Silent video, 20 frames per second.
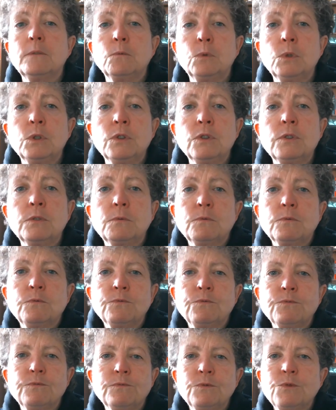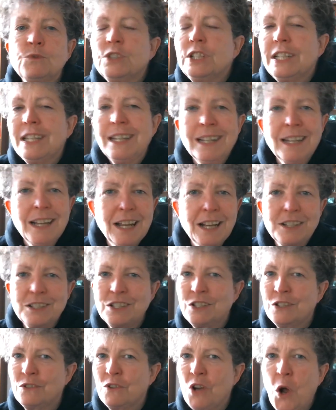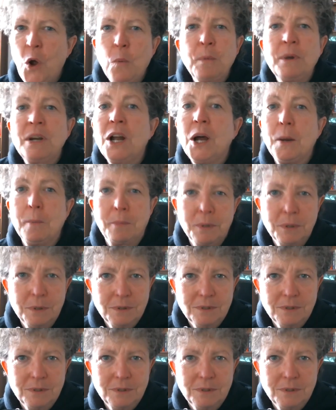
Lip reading: will reconnect and open up